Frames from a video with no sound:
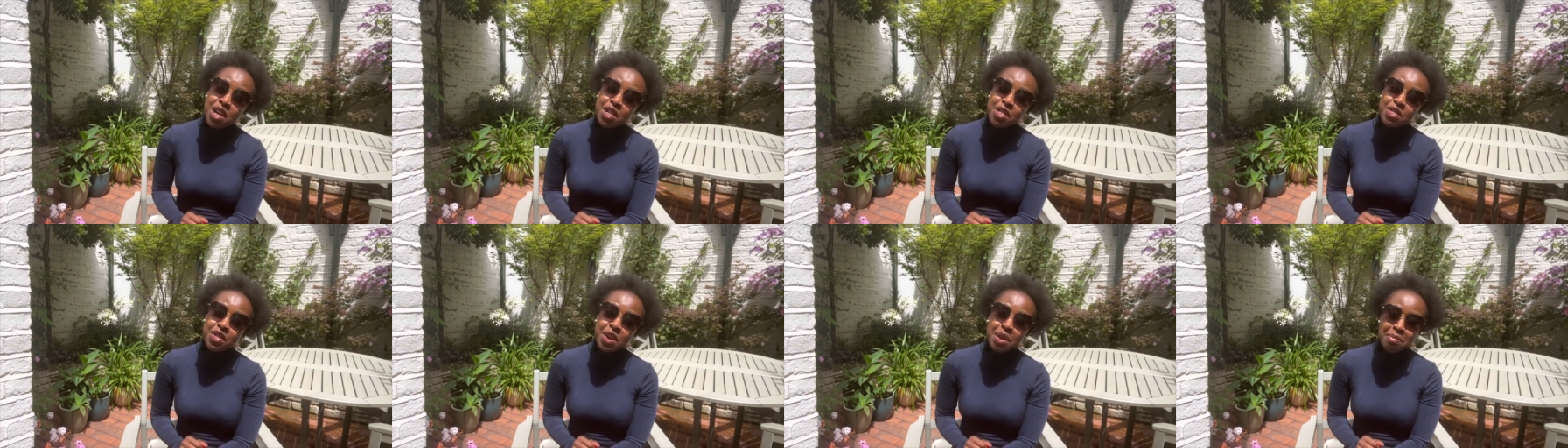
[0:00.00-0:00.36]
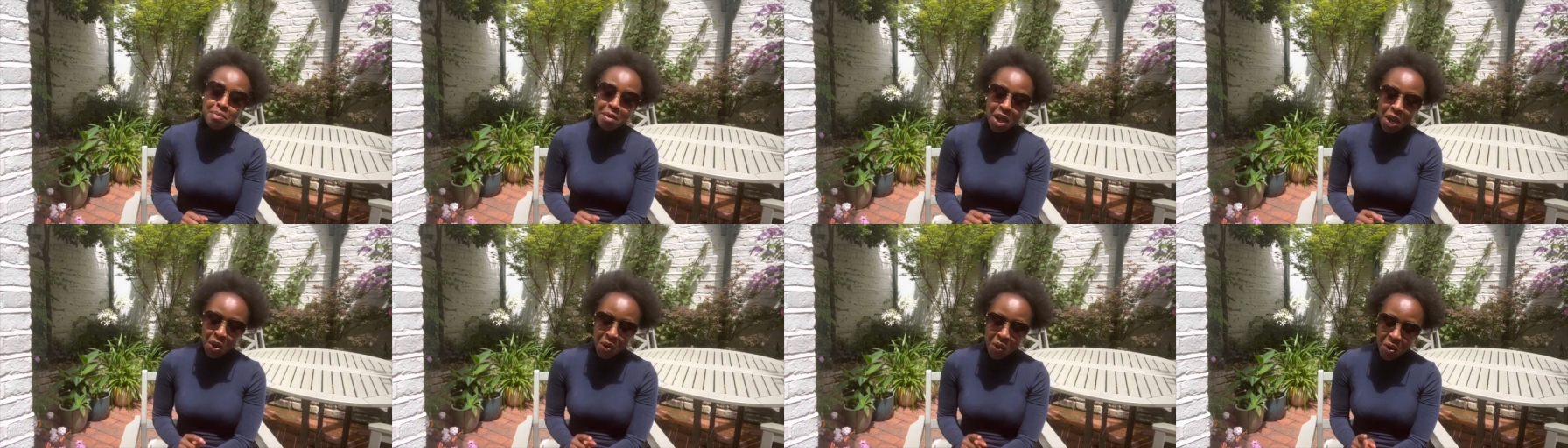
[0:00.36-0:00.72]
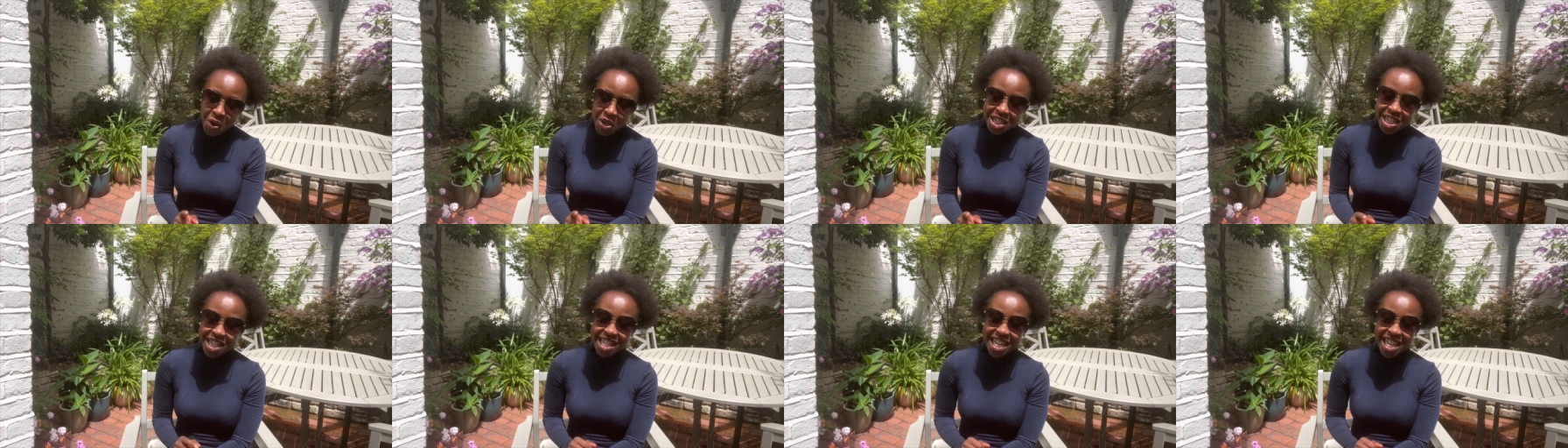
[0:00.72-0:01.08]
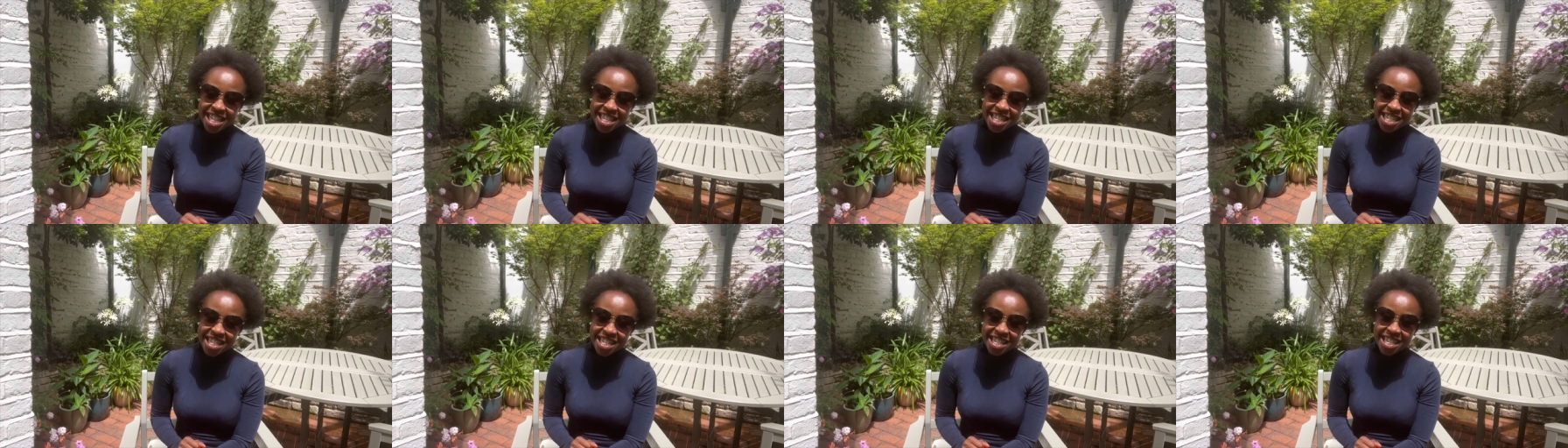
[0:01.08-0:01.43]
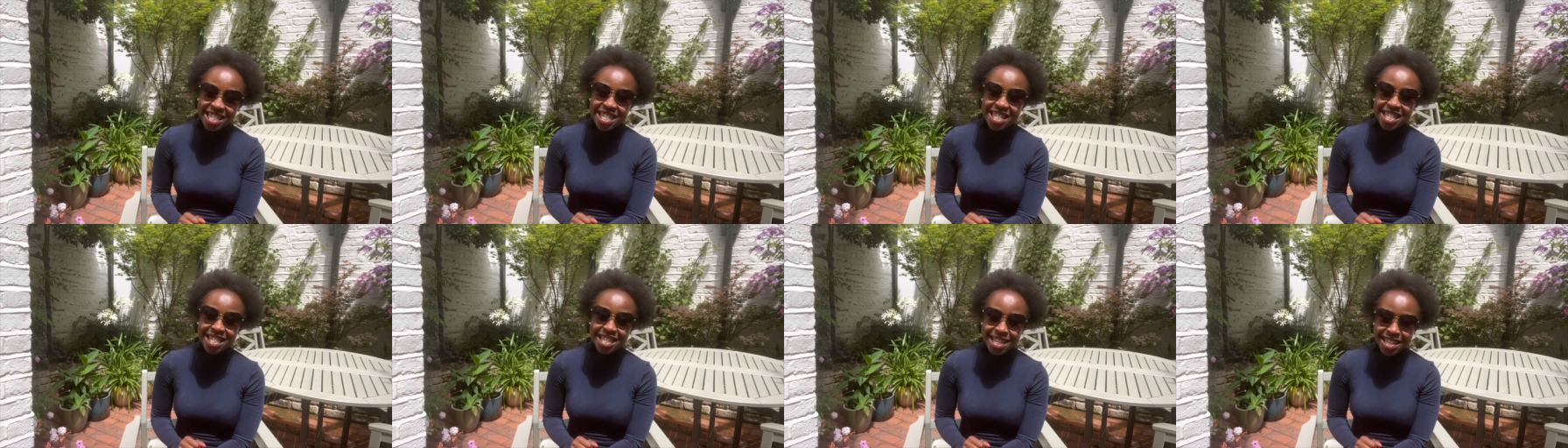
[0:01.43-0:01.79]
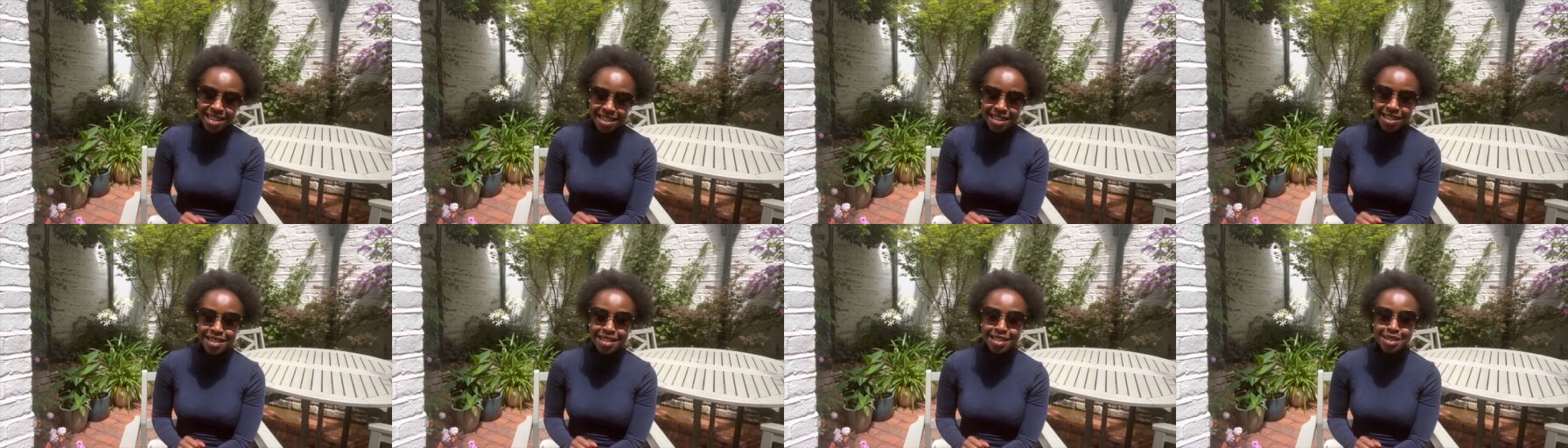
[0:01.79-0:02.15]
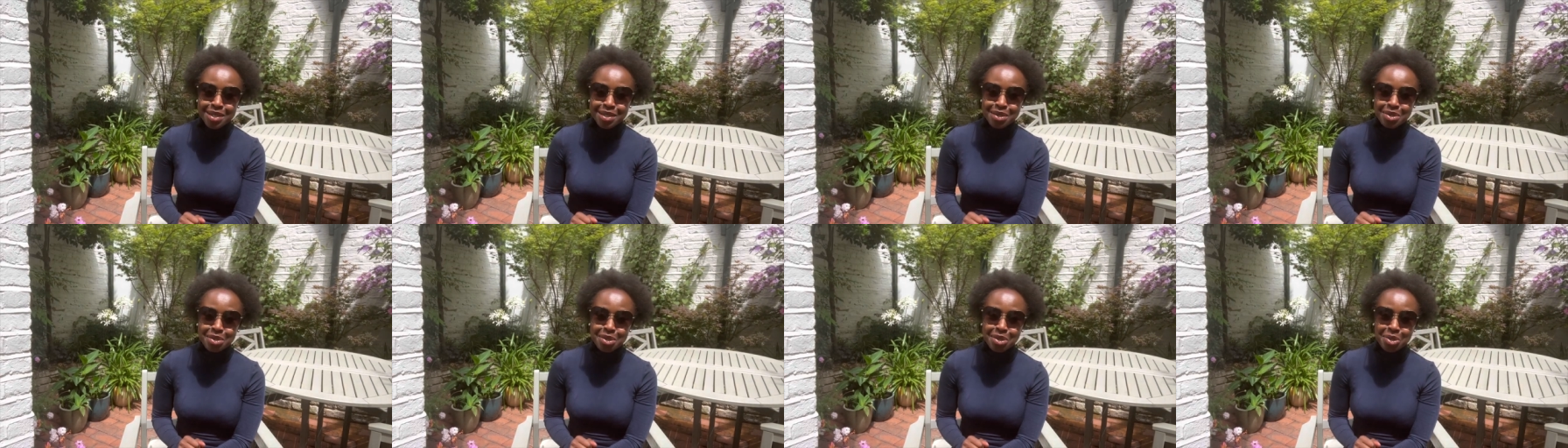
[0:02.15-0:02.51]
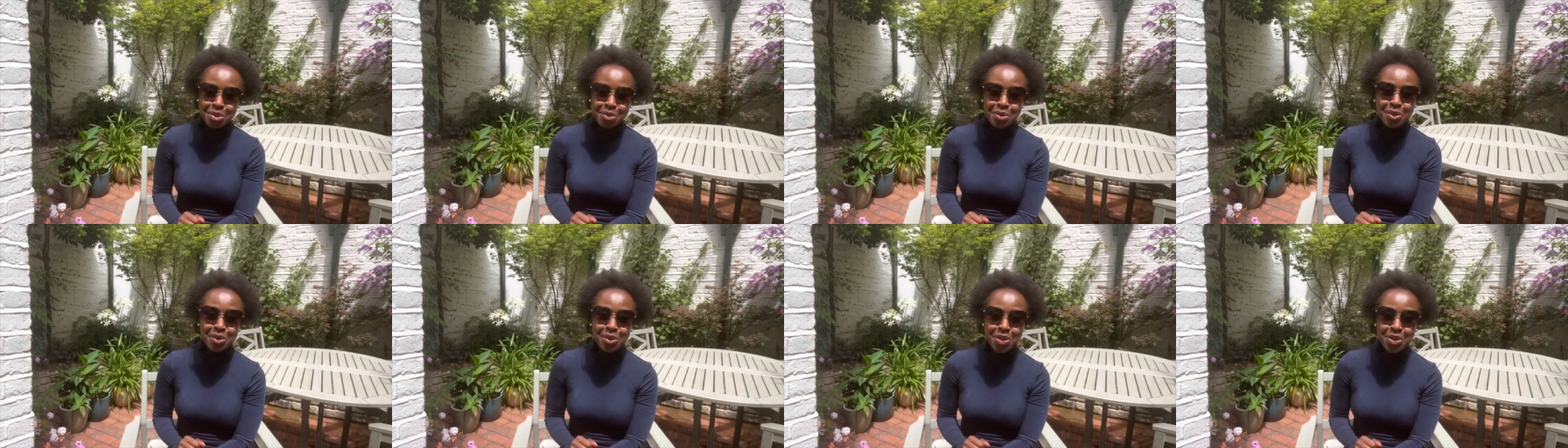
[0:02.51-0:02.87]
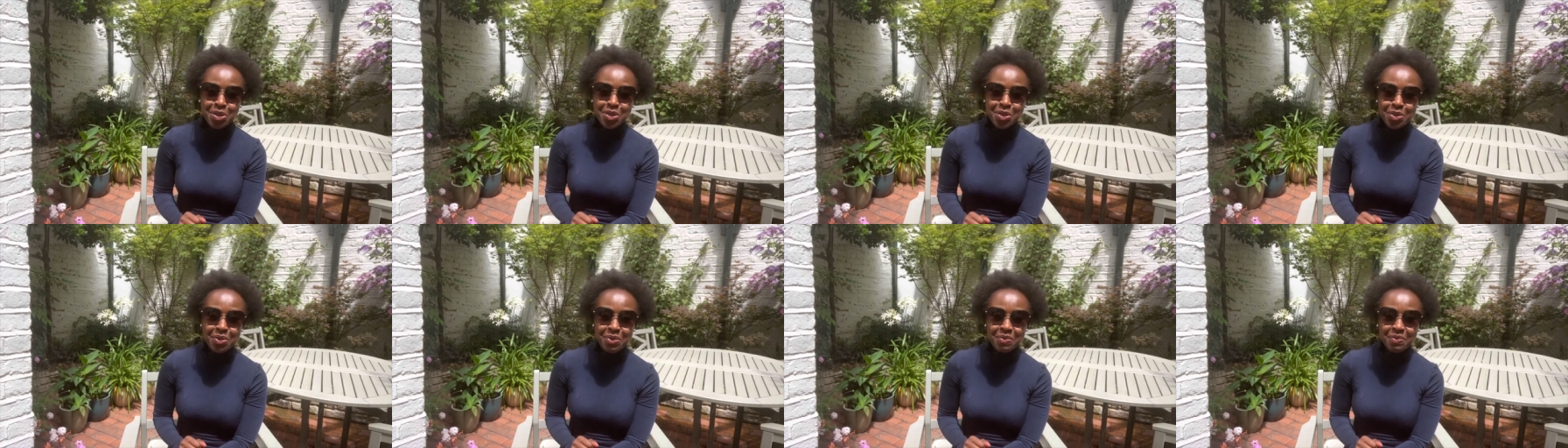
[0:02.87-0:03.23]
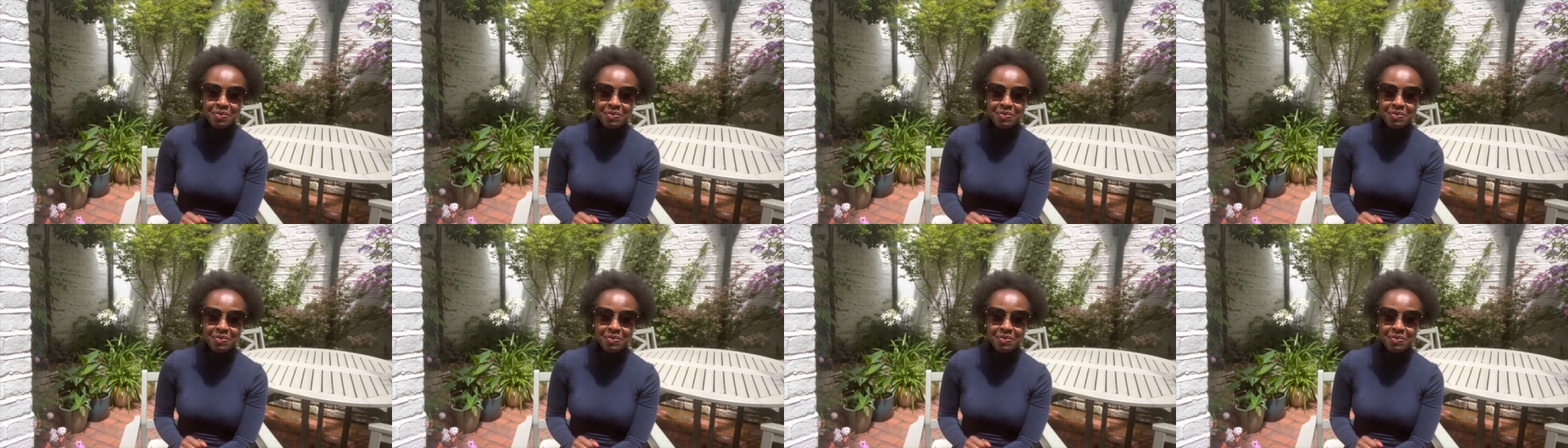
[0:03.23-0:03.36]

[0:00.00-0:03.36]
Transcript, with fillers: then my content is geared towards you.